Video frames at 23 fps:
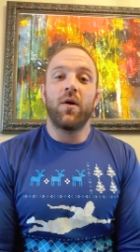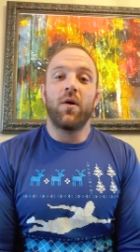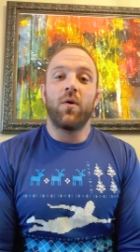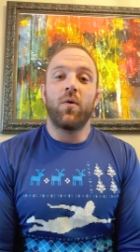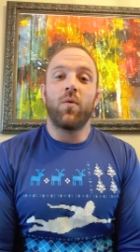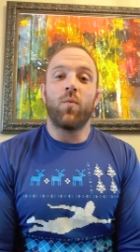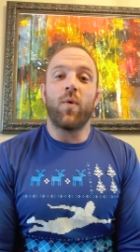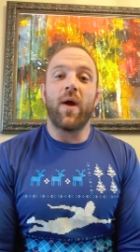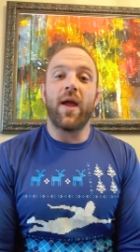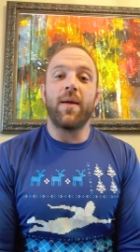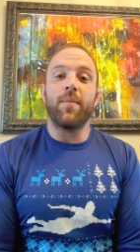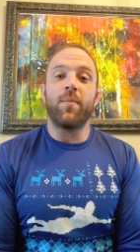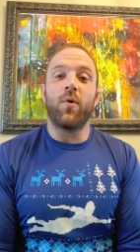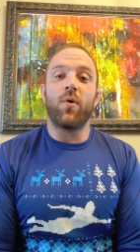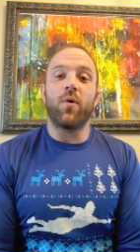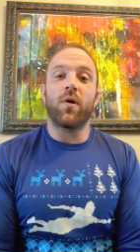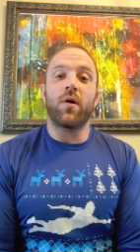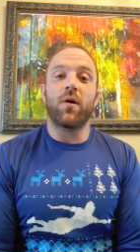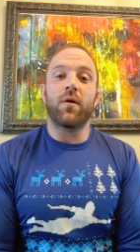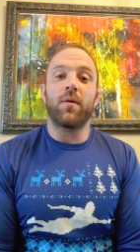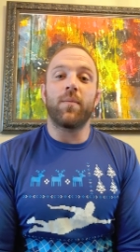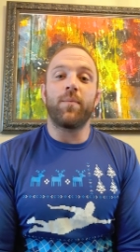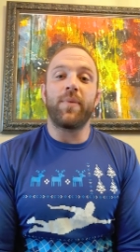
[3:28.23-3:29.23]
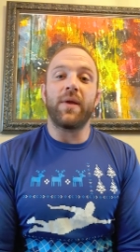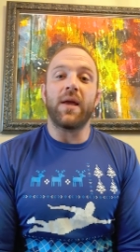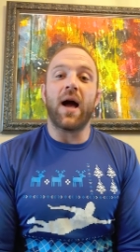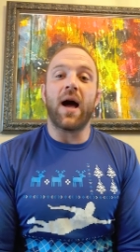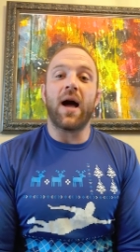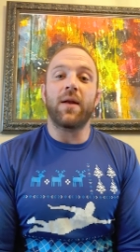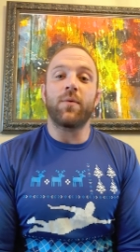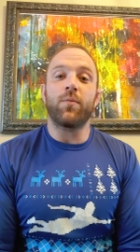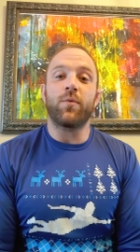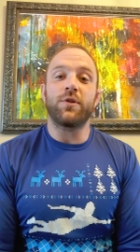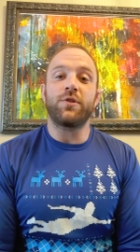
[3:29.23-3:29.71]
way more
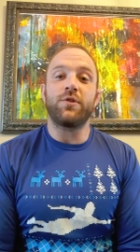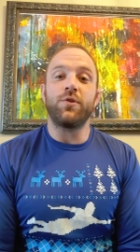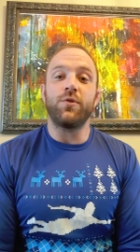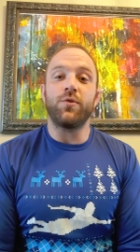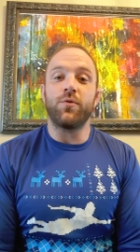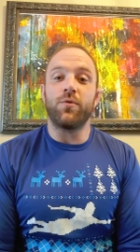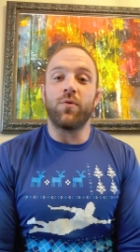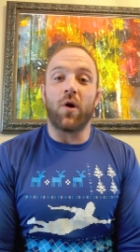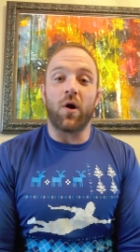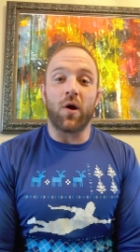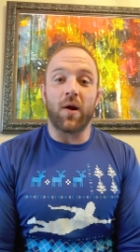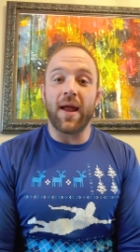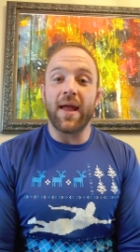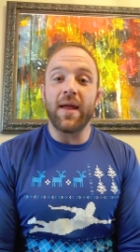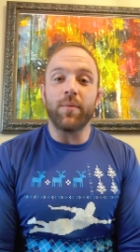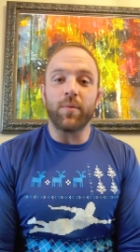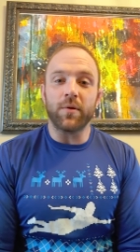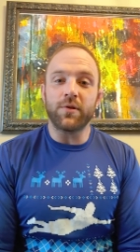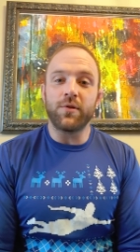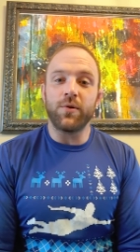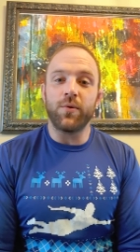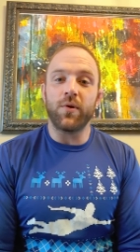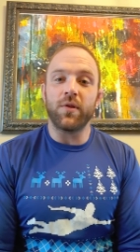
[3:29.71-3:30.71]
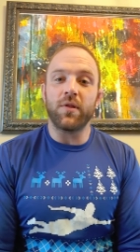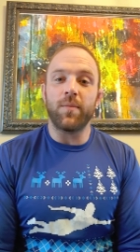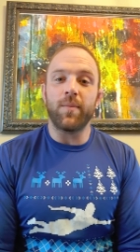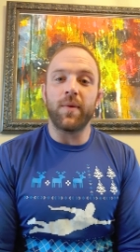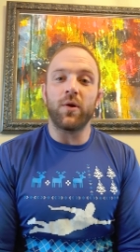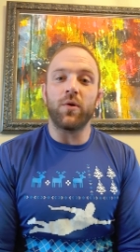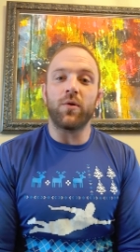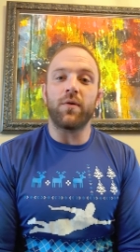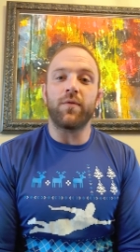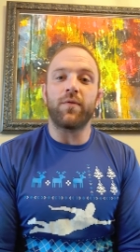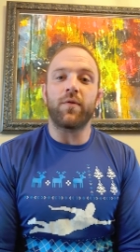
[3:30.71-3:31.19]
beyond what you are able to in the
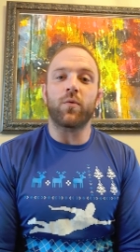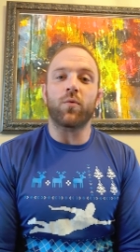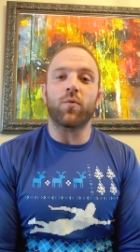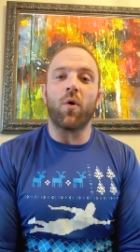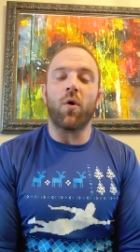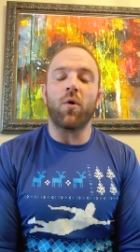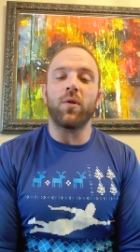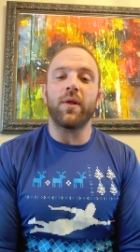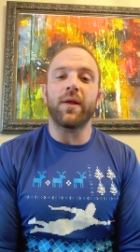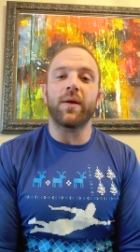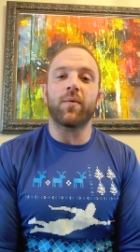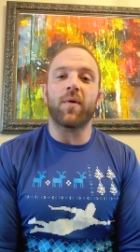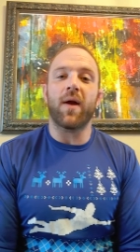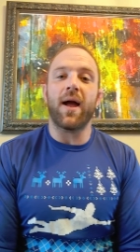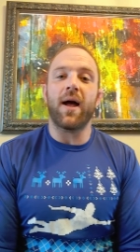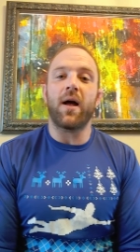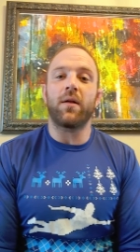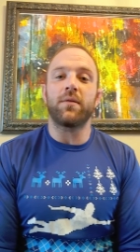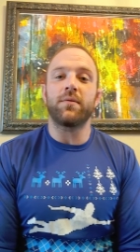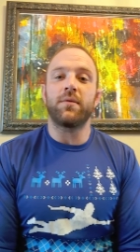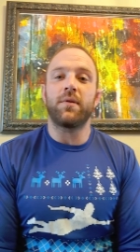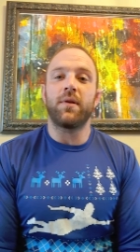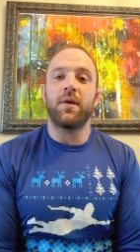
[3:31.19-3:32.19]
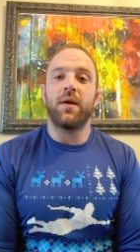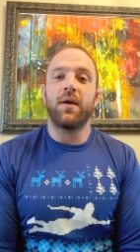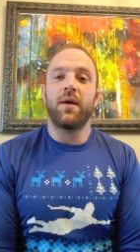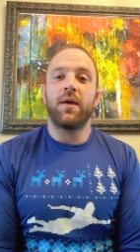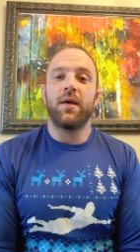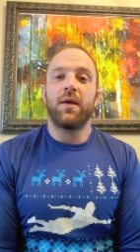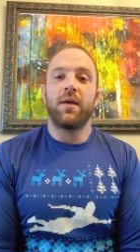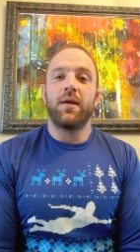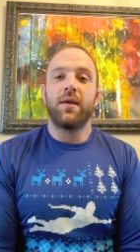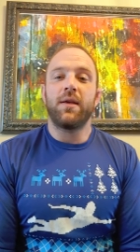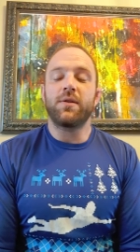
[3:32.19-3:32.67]
middle of a rolling round.
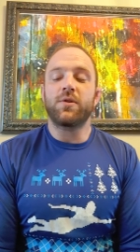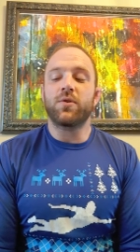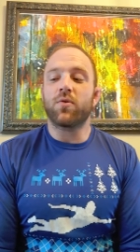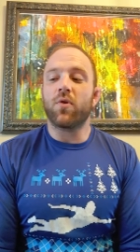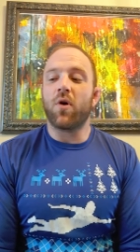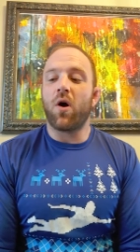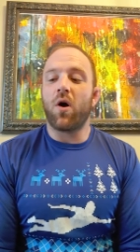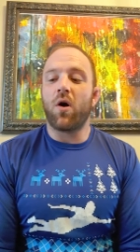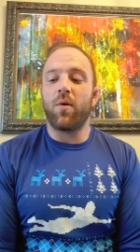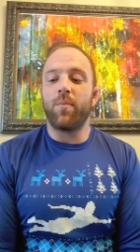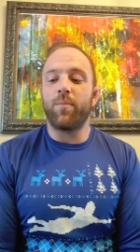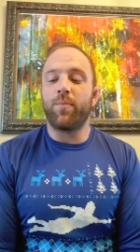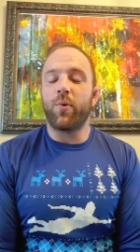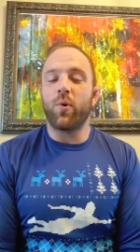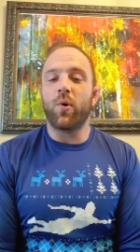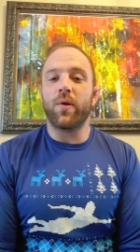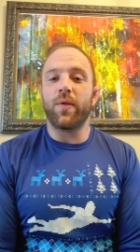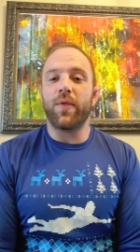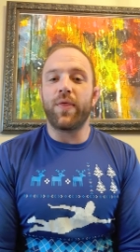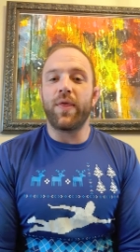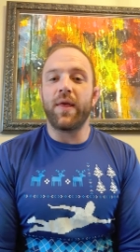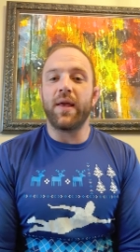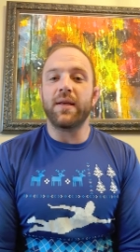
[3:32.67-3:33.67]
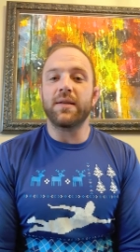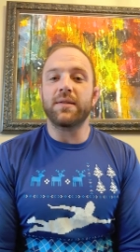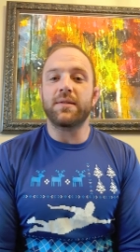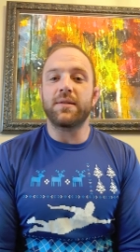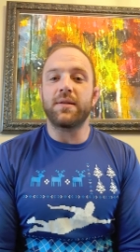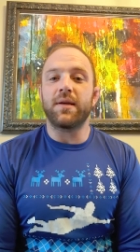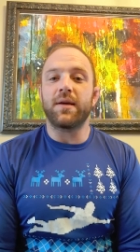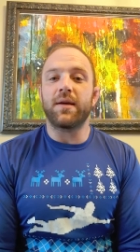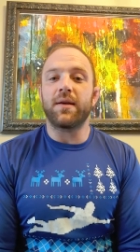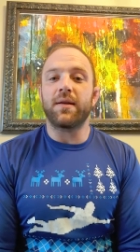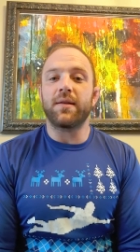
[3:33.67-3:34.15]
These are all important things
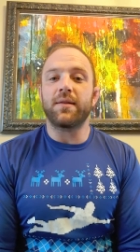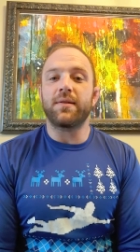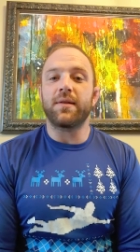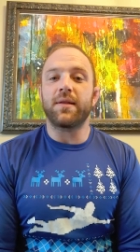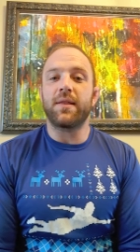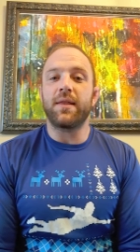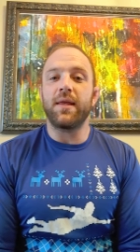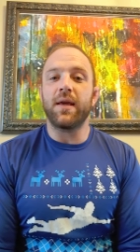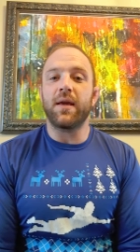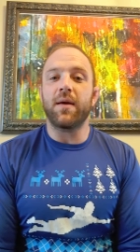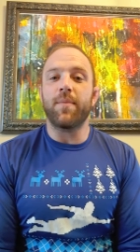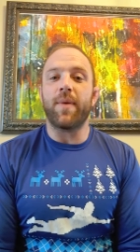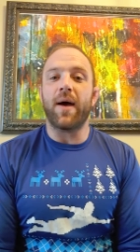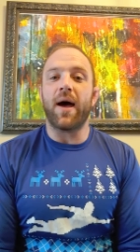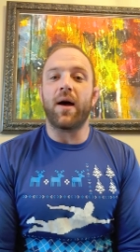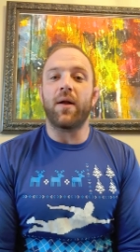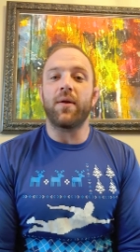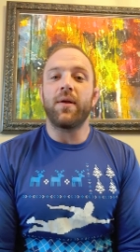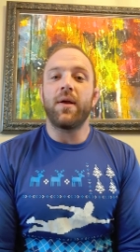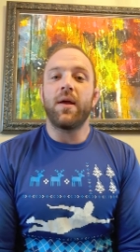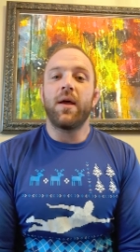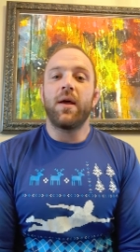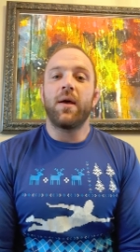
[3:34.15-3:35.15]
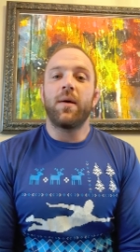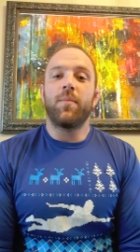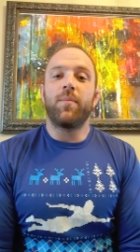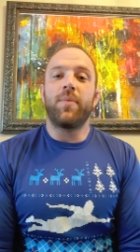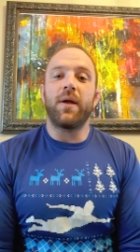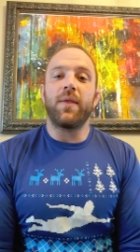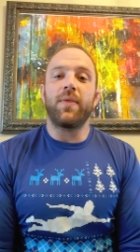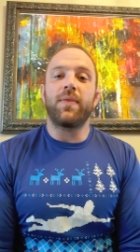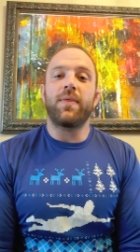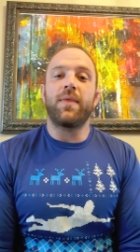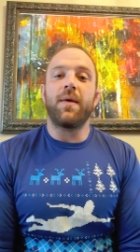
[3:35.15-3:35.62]
to think about.
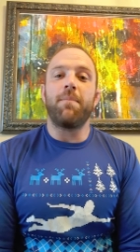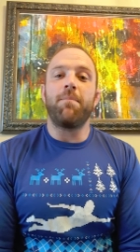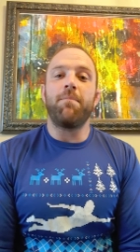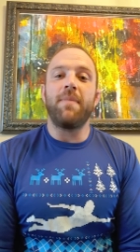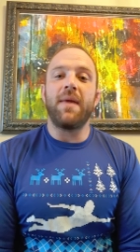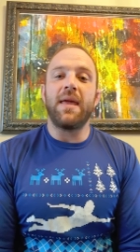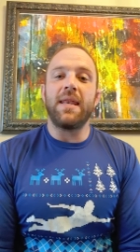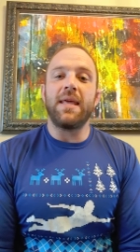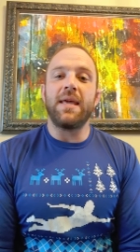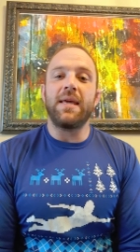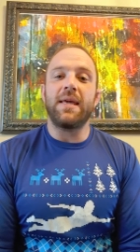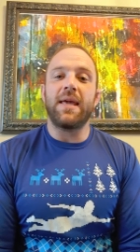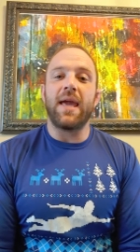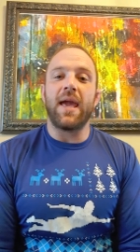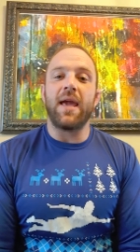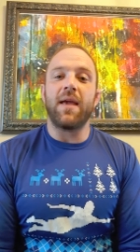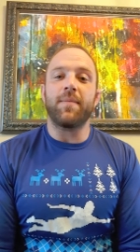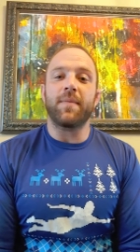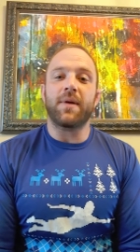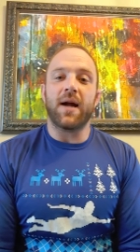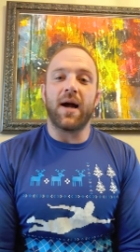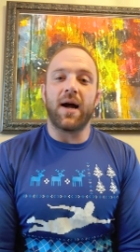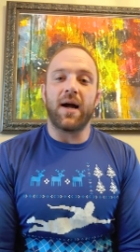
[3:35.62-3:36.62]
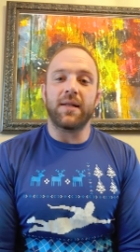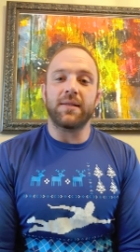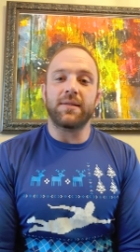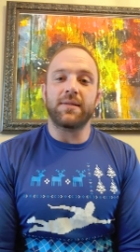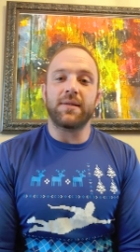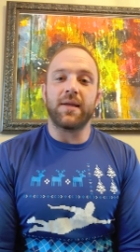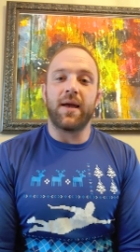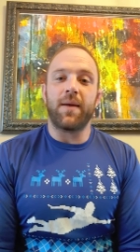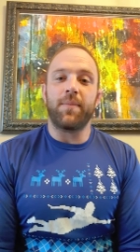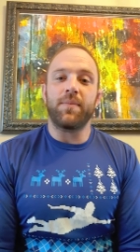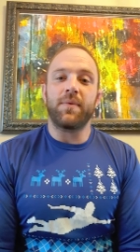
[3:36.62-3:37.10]
But the mini game
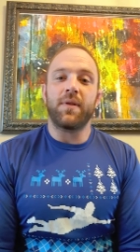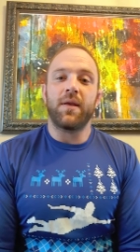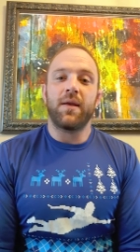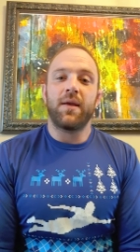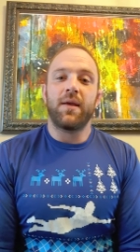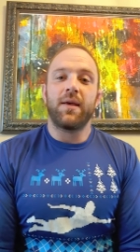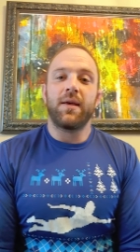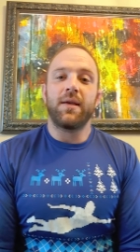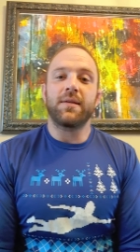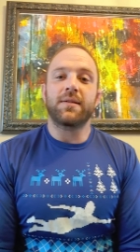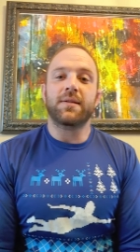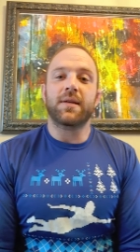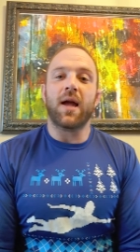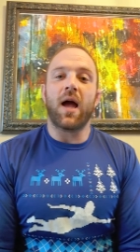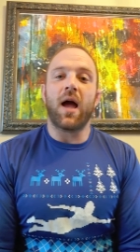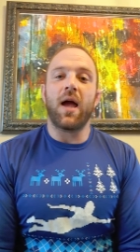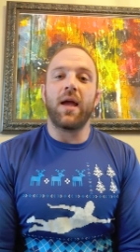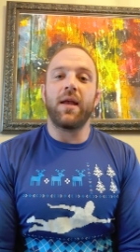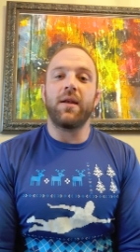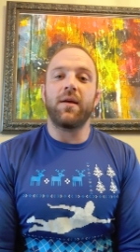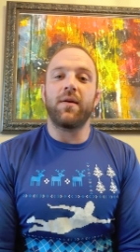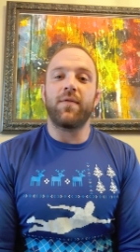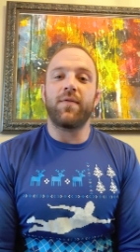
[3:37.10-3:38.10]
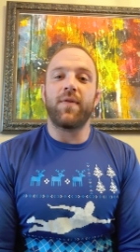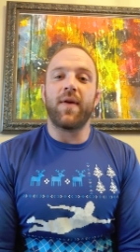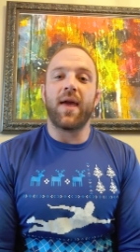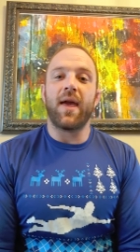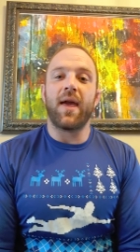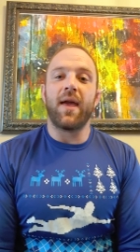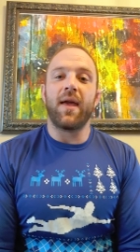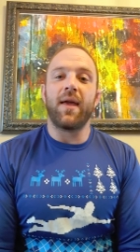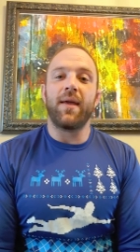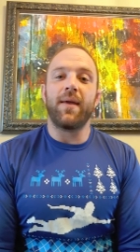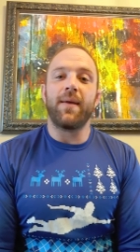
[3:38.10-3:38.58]
concept is kind of
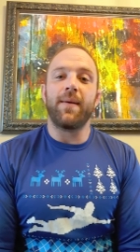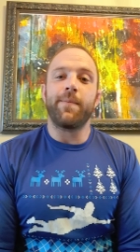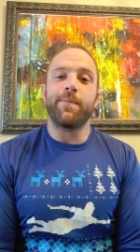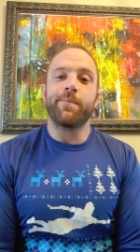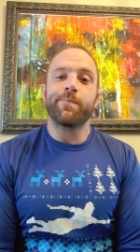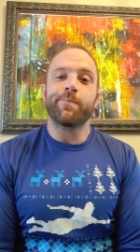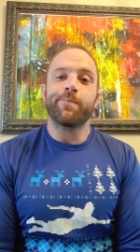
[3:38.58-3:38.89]
a